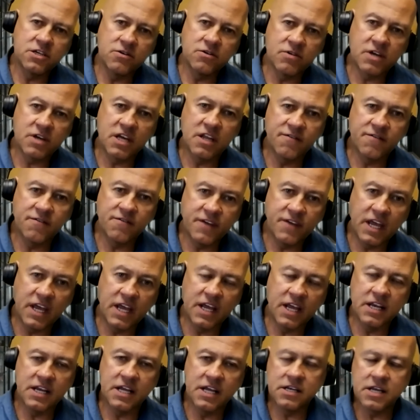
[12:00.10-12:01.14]
to
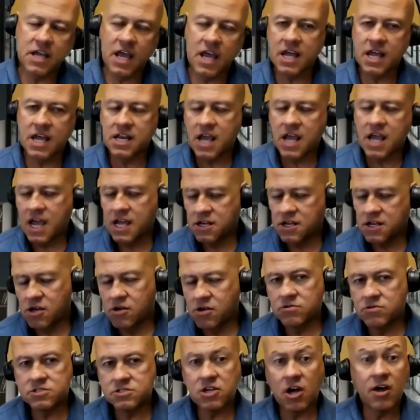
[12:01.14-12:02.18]
convene and
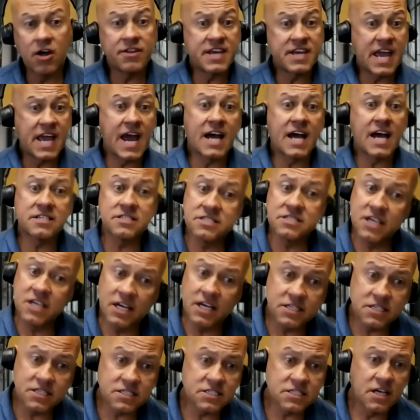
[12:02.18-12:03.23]
use all the
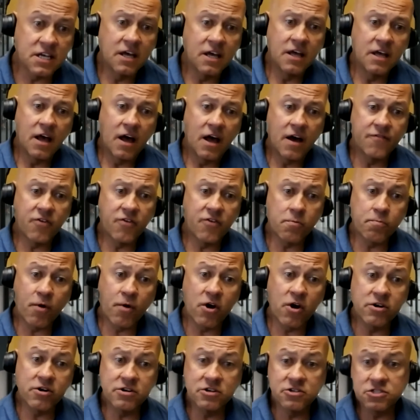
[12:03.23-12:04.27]
assets of our
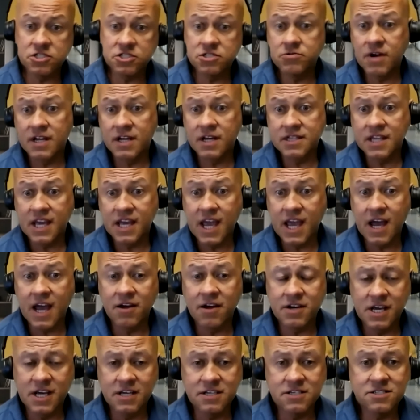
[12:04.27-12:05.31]
partners throughout the
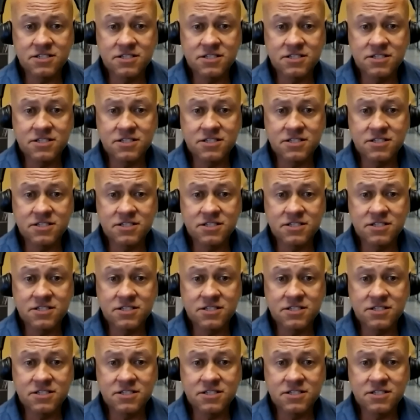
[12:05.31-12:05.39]
county.